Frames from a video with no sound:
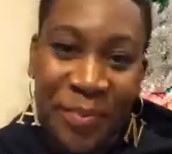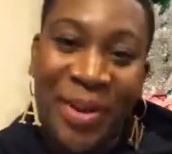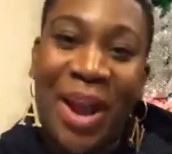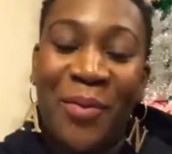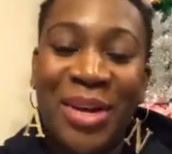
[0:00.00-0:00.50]

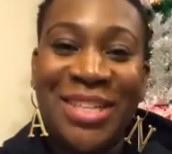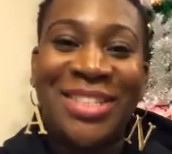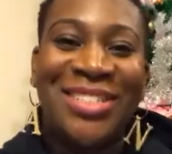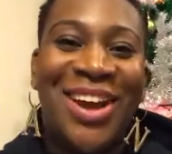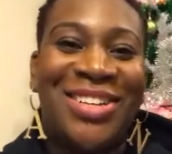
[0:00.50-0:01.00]
But I wanted
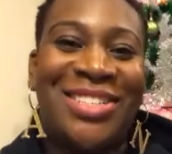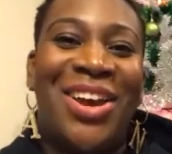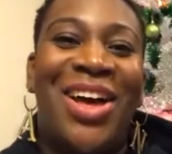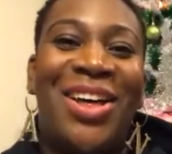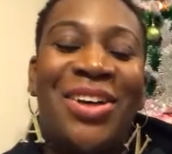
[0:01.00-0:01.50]
to talk to
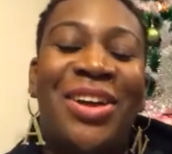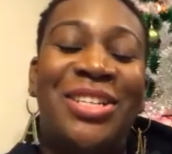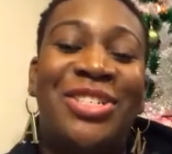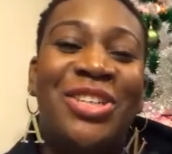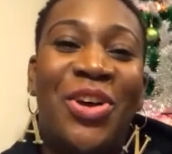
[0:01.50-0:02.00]
y'all
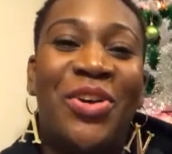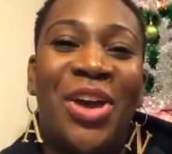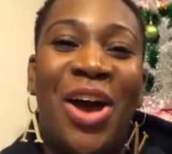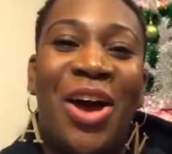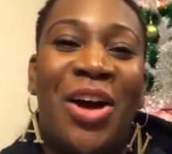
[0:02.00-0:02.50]
and show
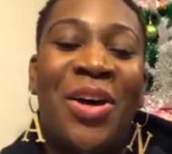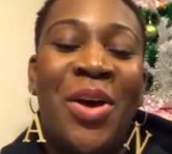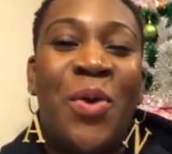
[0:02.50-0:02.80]
y'all